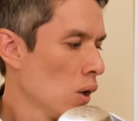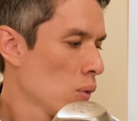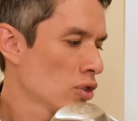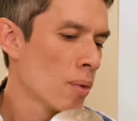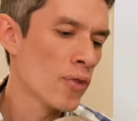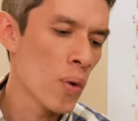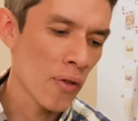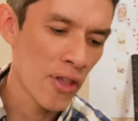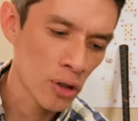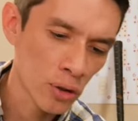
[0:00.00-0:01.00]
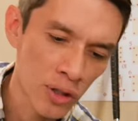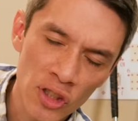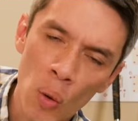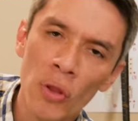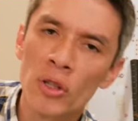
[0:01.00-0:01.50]
Well, some of you out there are going to
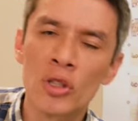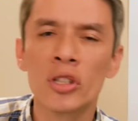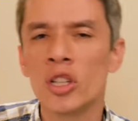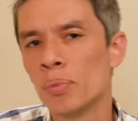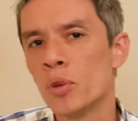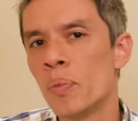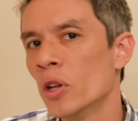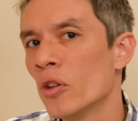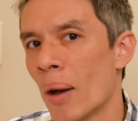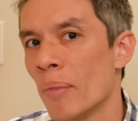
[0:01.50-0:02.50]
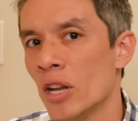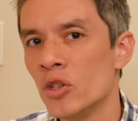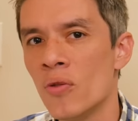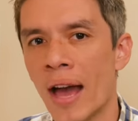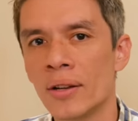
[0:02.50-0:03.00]
say, well, there's a little blue pill that might
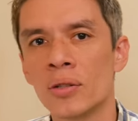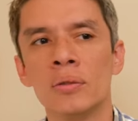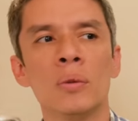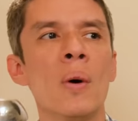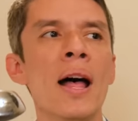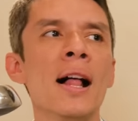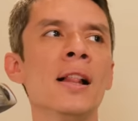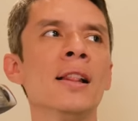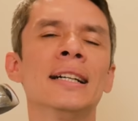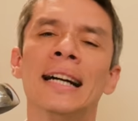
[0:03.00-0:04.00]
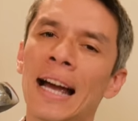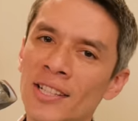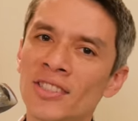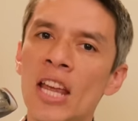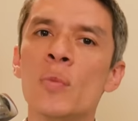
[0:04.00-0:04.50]
do that. Well, I
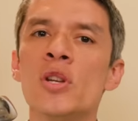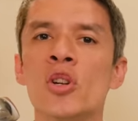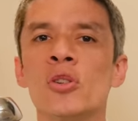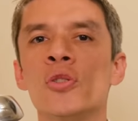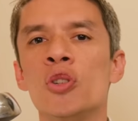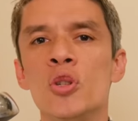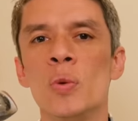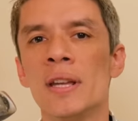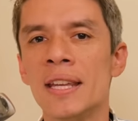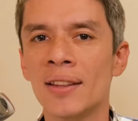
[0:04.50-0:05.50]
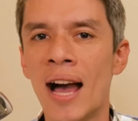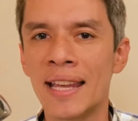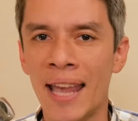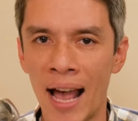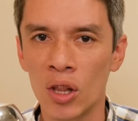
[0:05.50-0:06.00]
say we turn to Ely
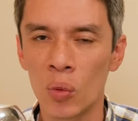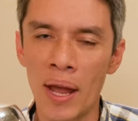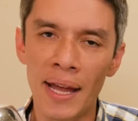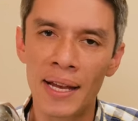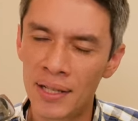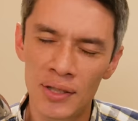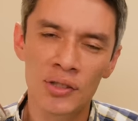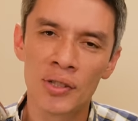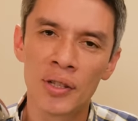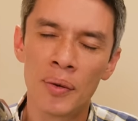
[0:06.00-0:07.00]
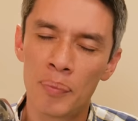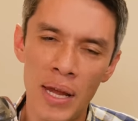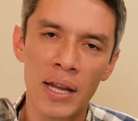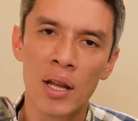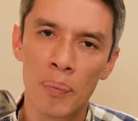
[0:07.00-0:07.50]
Callaway and his
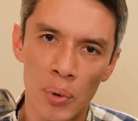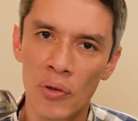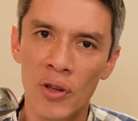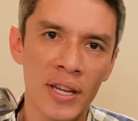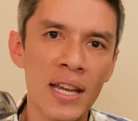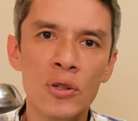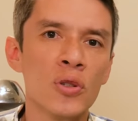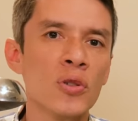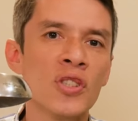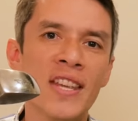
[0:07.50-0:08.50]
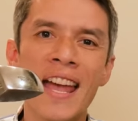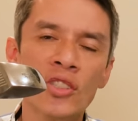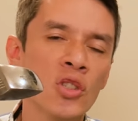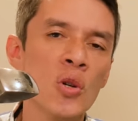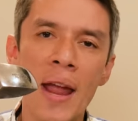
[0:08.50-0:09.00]
Big Bertha. He introduced the
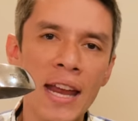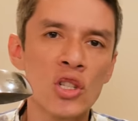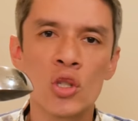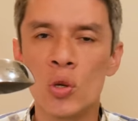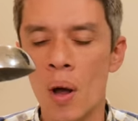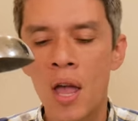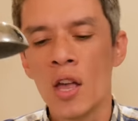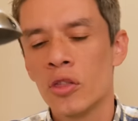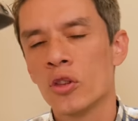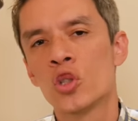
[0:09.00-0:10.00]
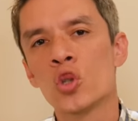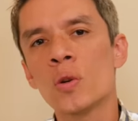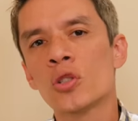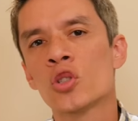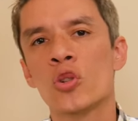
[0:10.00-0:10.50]
S2H2, the
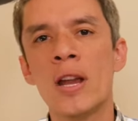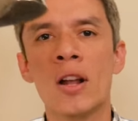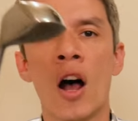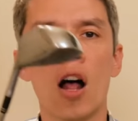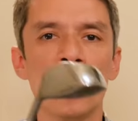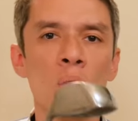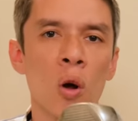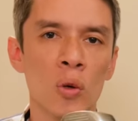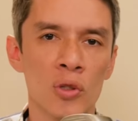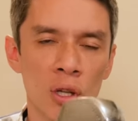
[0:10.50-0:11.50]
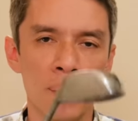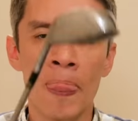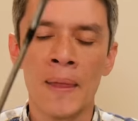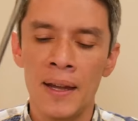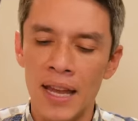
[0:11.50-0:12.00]
short, straight, hollow hosel.
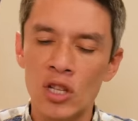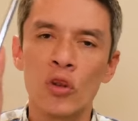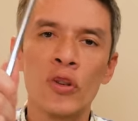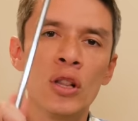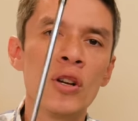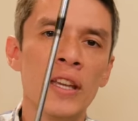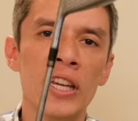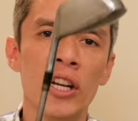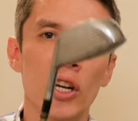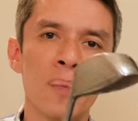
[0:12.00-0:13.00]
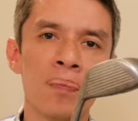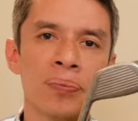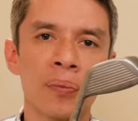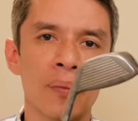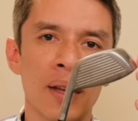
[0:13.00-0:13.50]
Okay, so if we look here
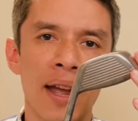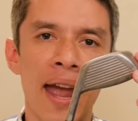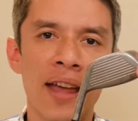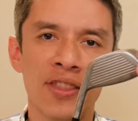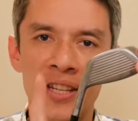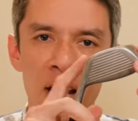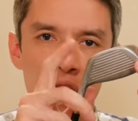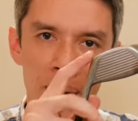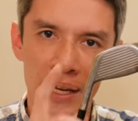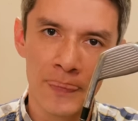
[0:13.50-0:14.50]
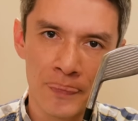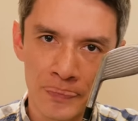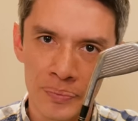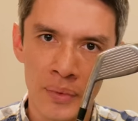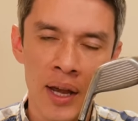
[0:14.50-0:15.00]
at the TaylorMade,
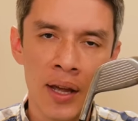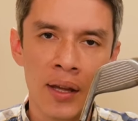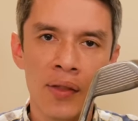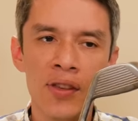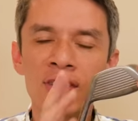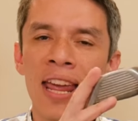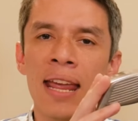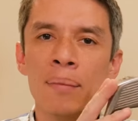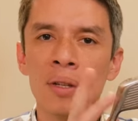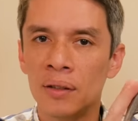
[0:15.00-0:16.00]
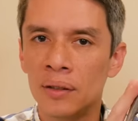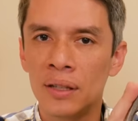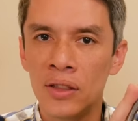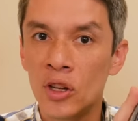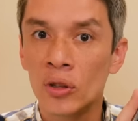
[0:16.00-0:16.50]
this came
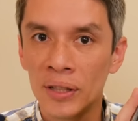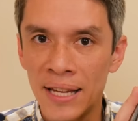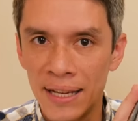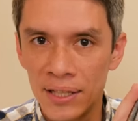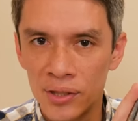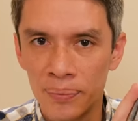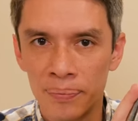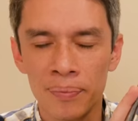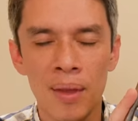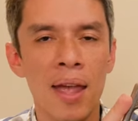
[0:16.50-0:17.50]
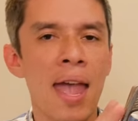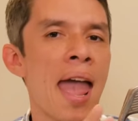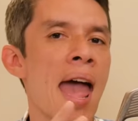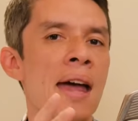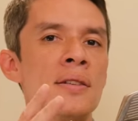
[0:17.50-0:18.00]
in the early 80s,
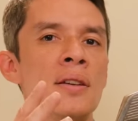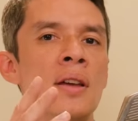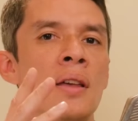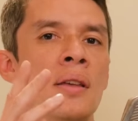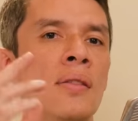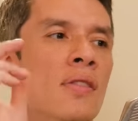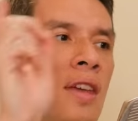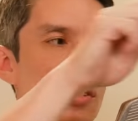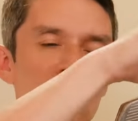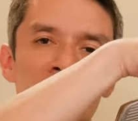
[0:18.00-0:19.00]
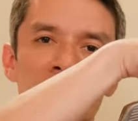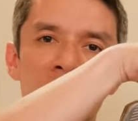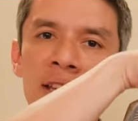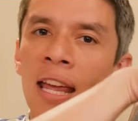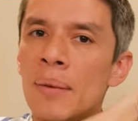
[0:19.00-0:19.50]
and this
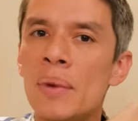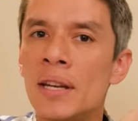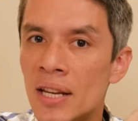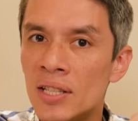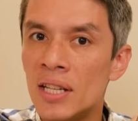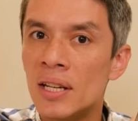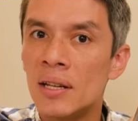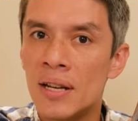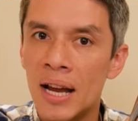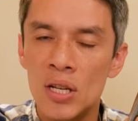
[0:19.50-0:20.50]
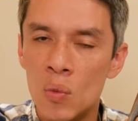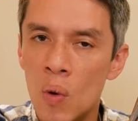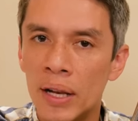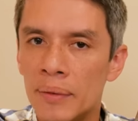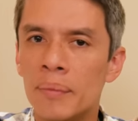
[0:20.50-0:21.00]
came in
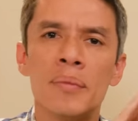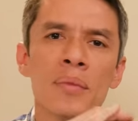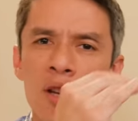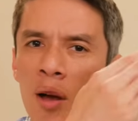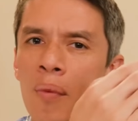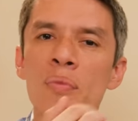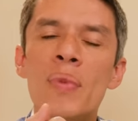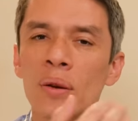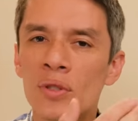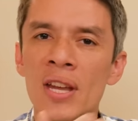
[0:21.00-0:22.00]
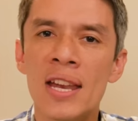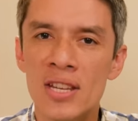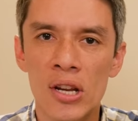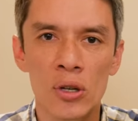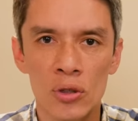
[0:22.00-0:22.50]
1991, about 10
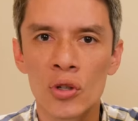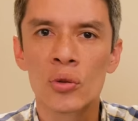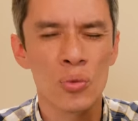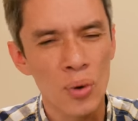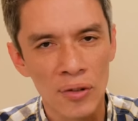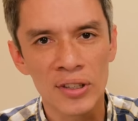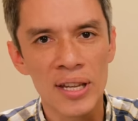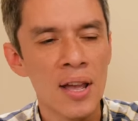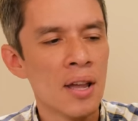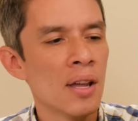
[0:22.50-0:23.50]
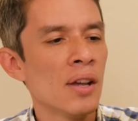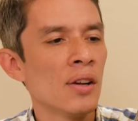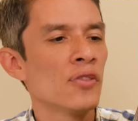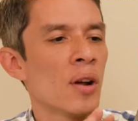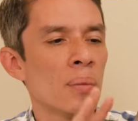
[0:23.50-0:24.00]
years roughly,
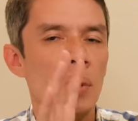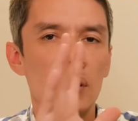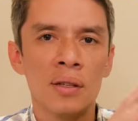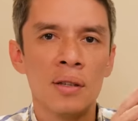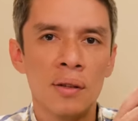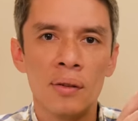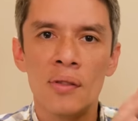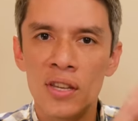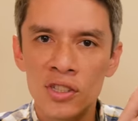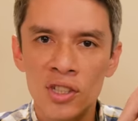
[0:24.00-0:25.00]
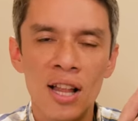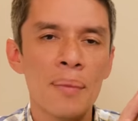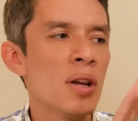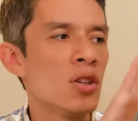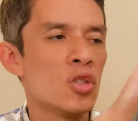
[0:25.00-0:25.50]
from this
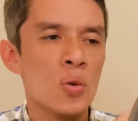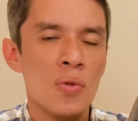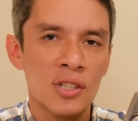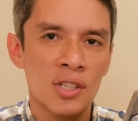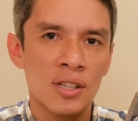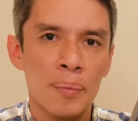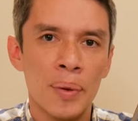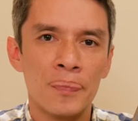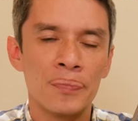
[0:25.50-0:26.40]
club to this club.